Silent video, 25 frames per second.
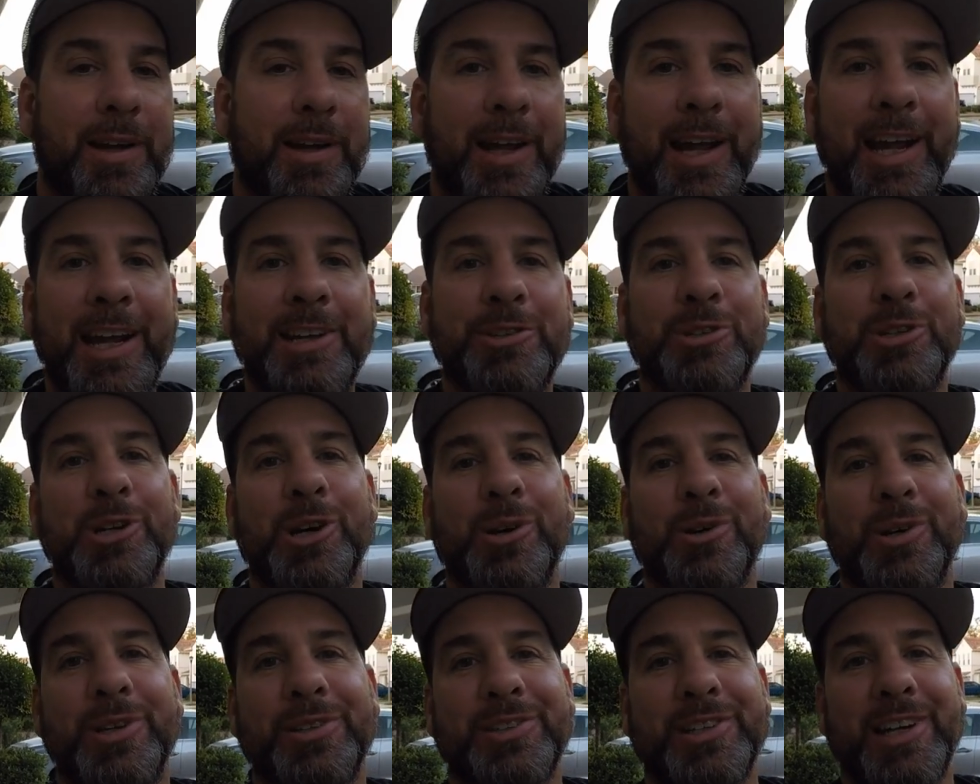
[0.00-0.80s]
And you
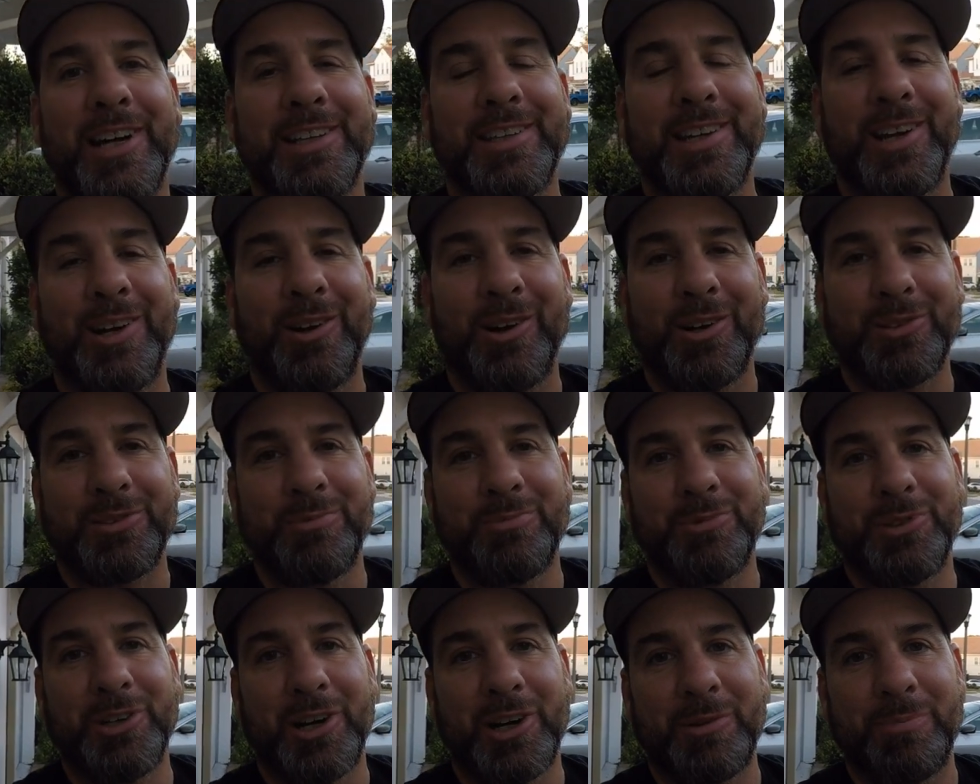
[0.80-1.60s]
know, he's got that
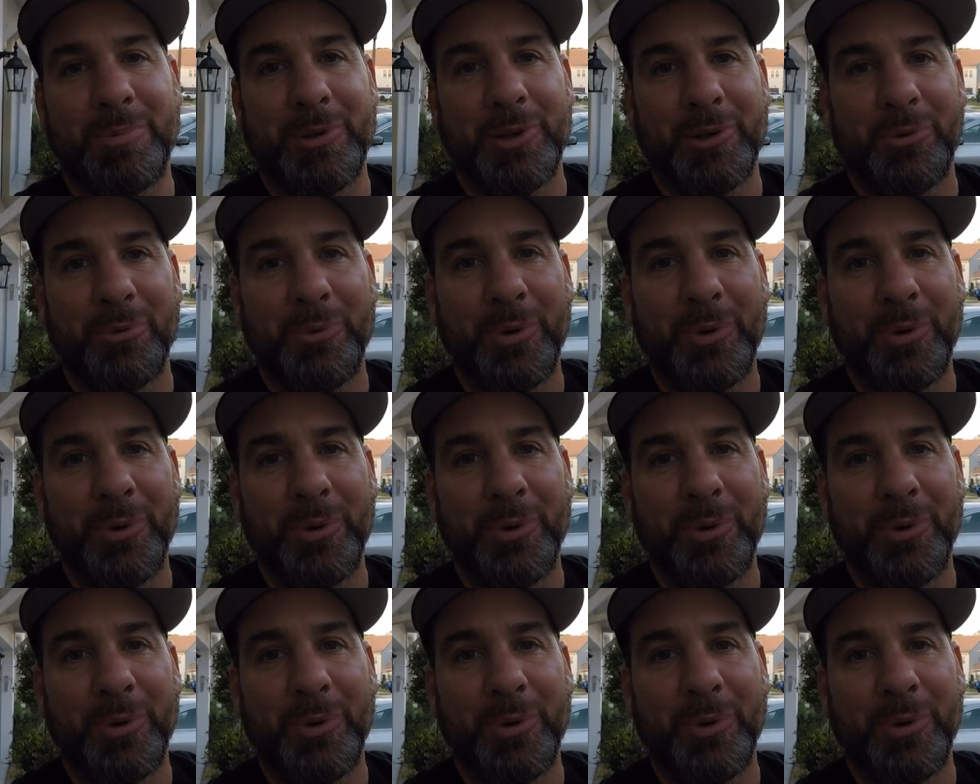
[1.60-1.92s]
awesome duckbill